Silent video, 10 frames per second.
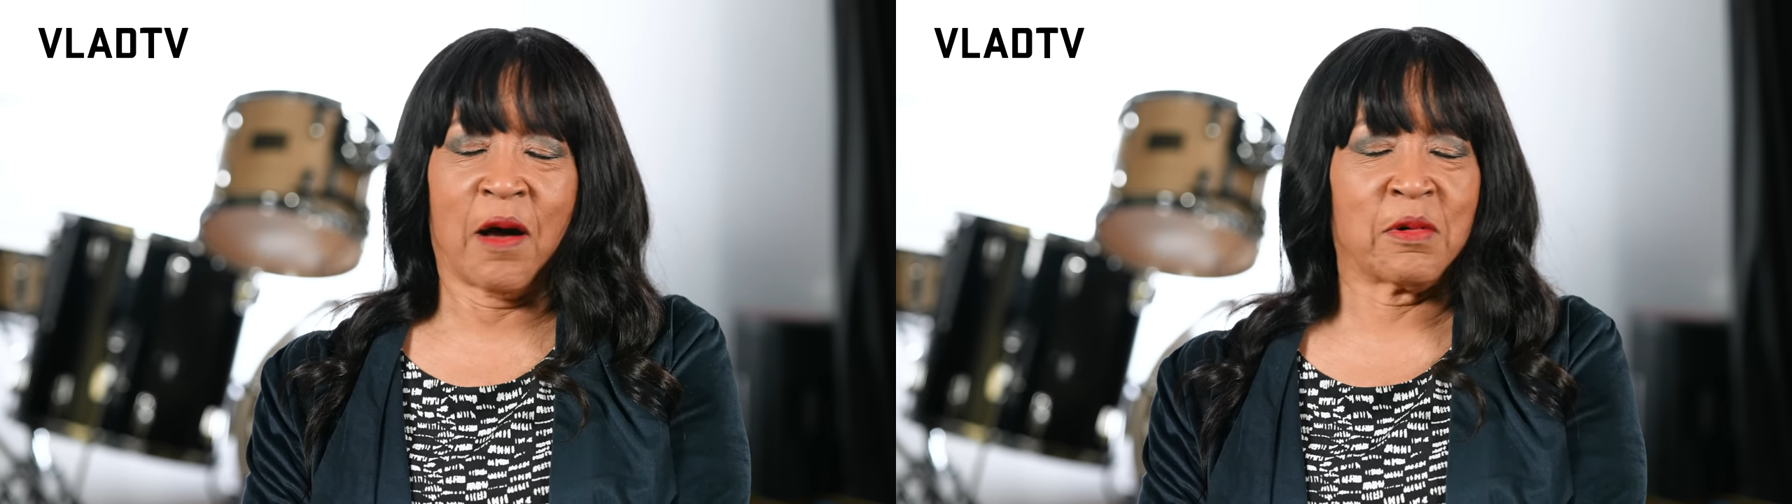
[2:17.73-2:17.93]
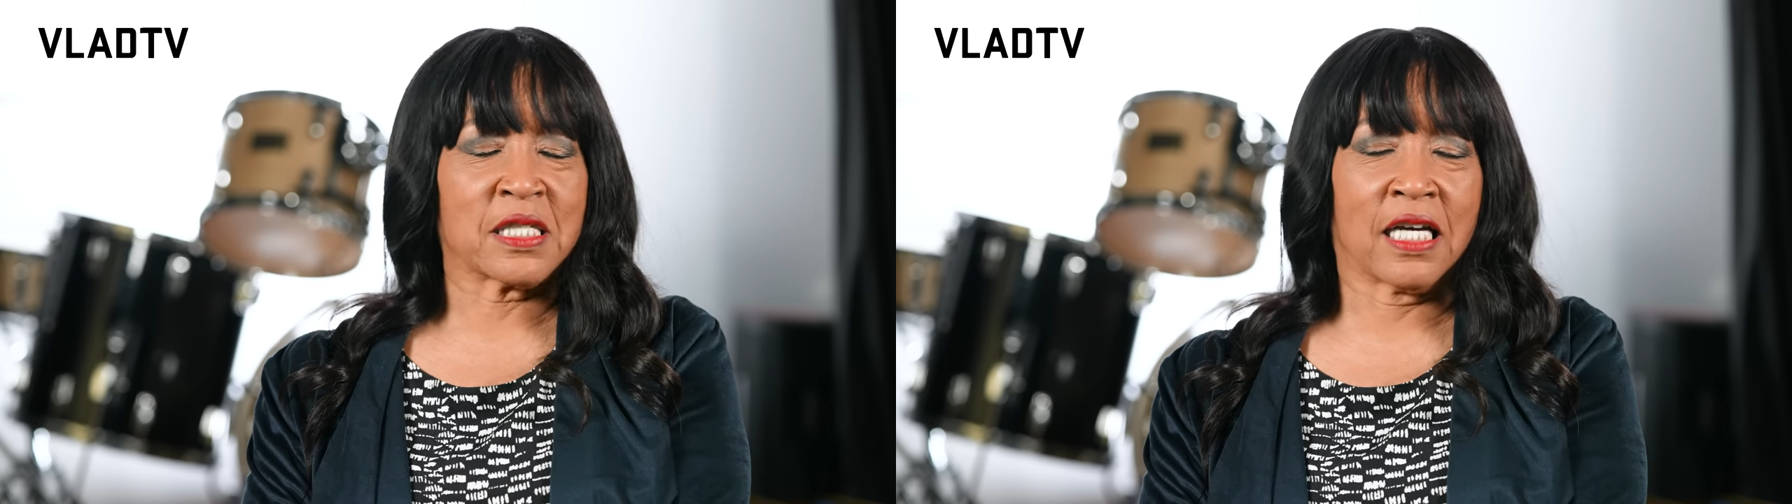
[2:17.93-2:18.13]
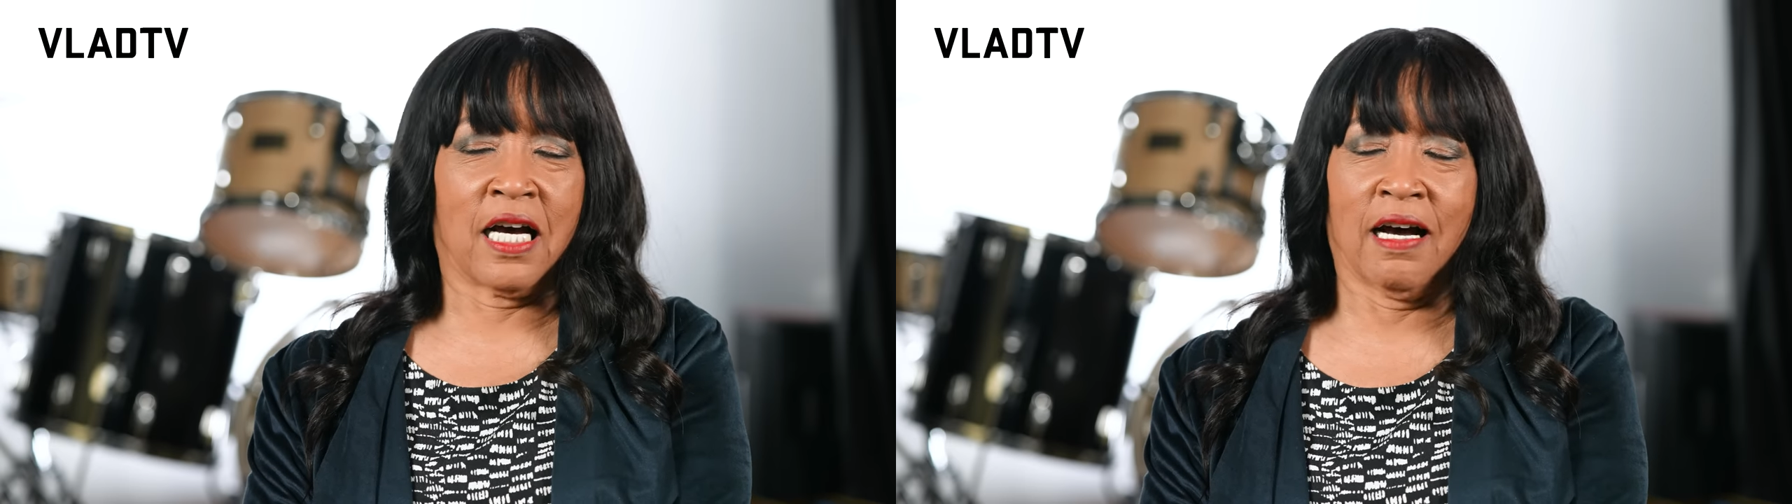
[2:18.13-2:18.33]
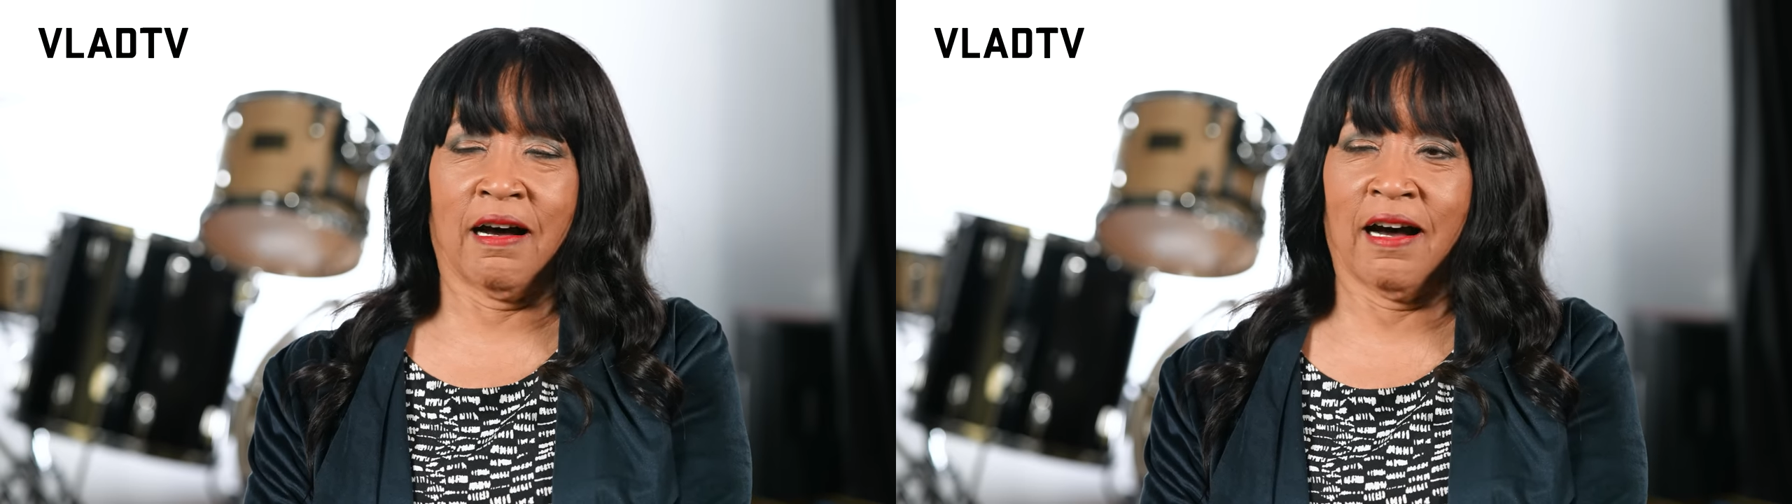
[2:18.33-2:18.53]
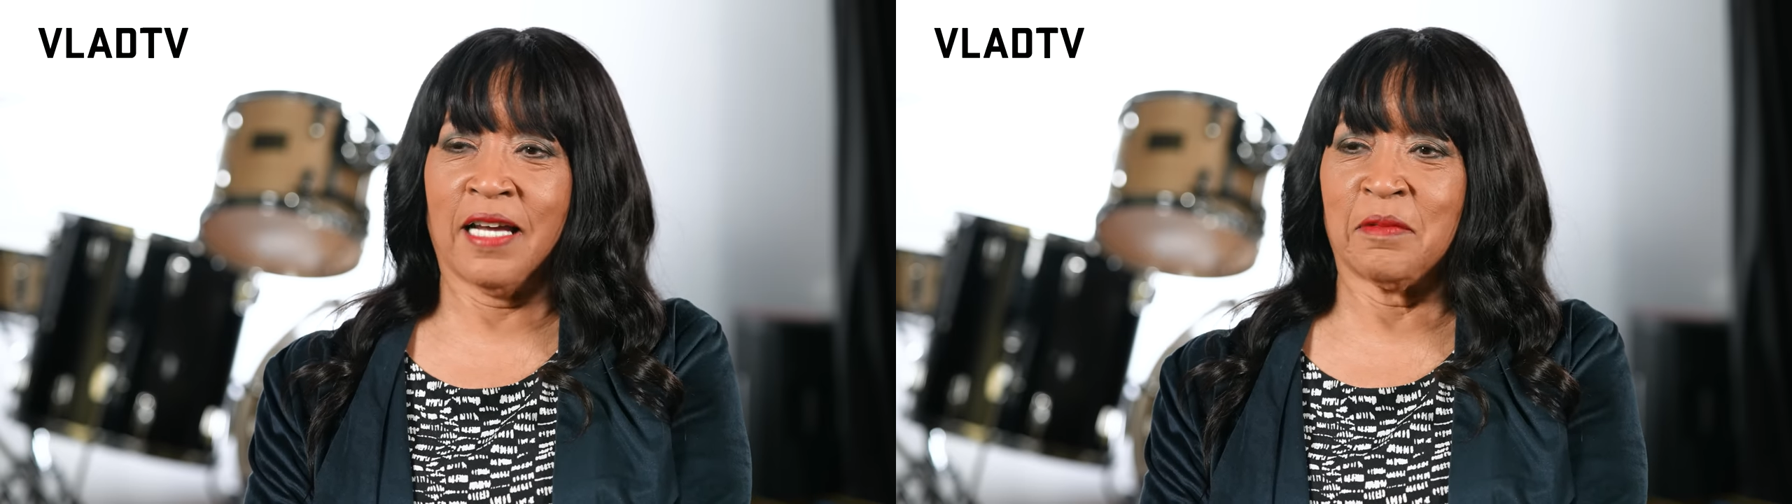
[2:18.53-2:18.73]
I was a
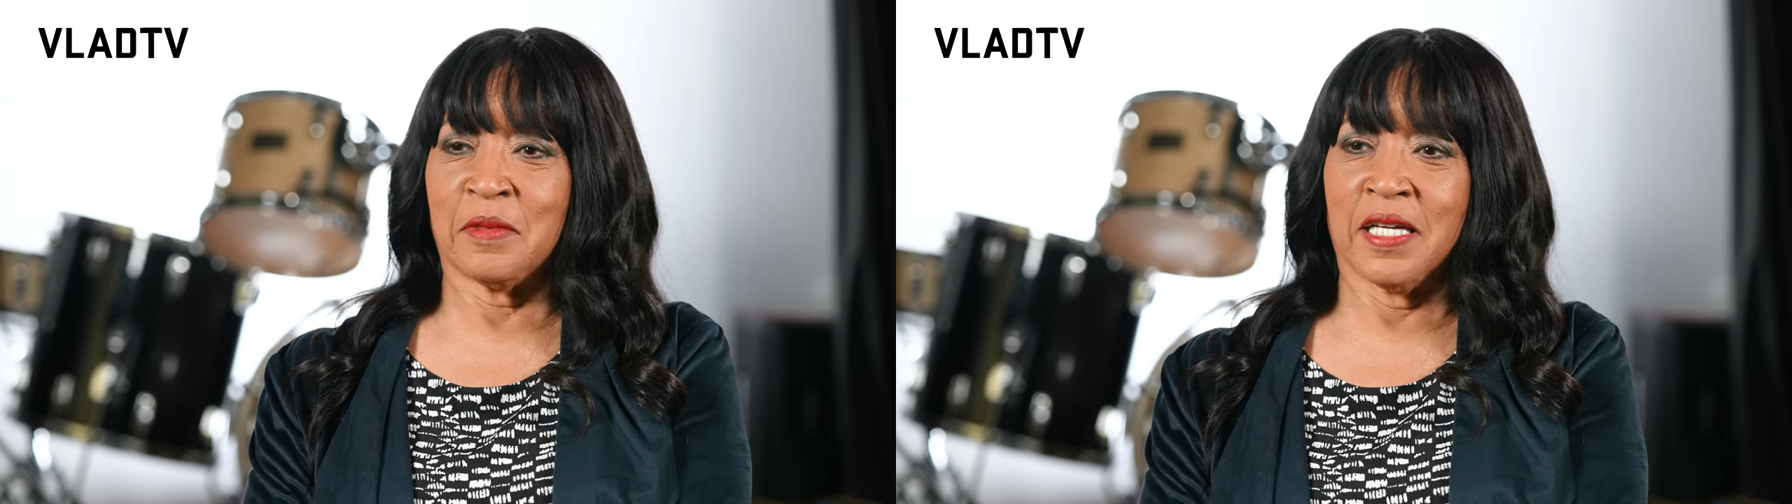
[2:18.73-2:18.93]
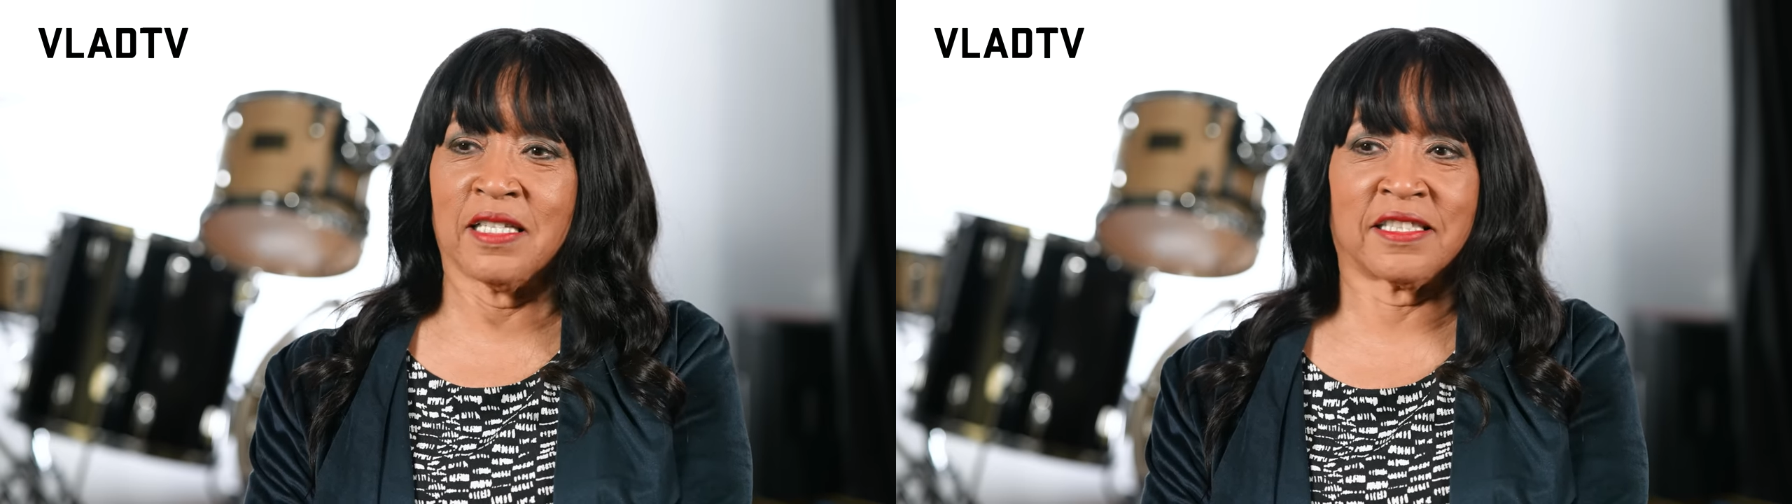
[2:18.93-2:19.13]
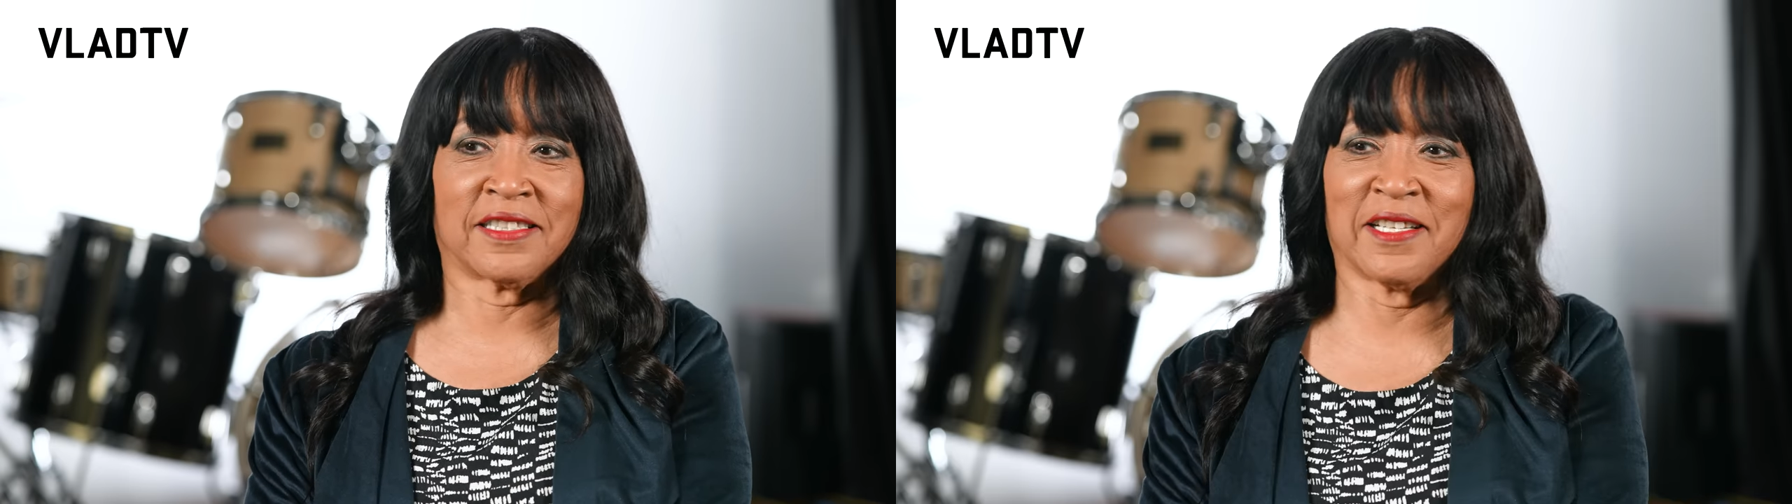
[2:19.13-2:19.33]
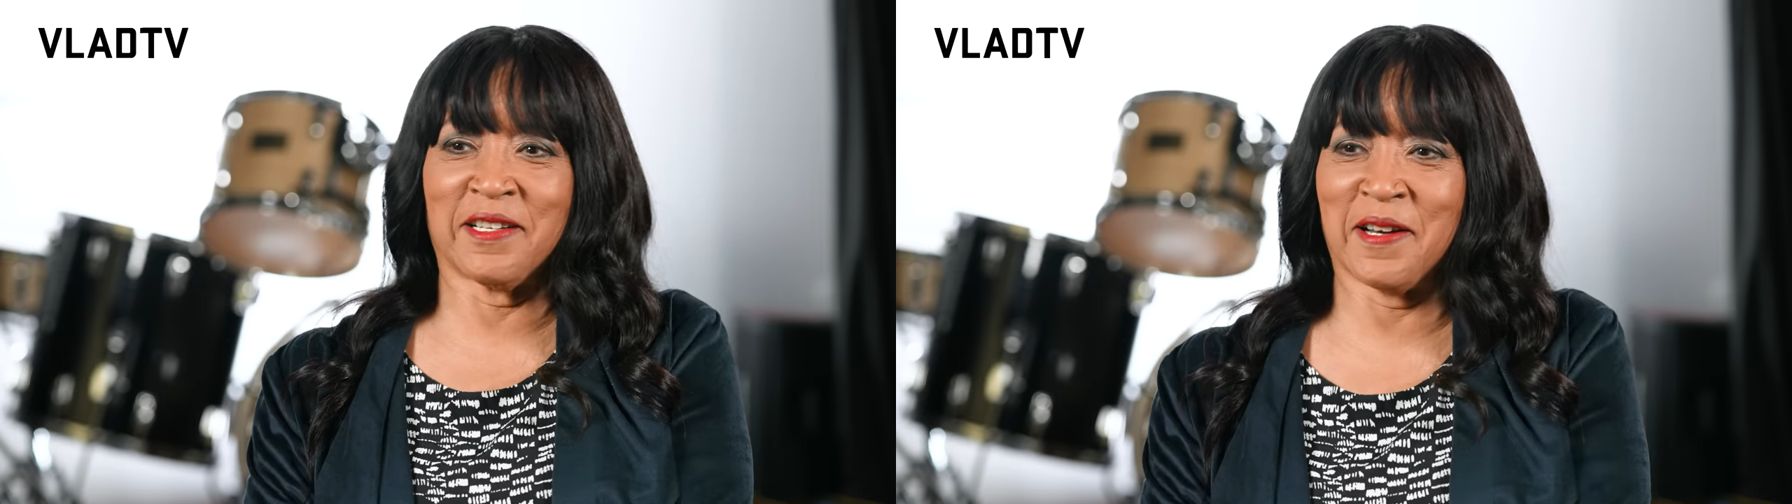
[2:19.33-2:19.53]
hot mess.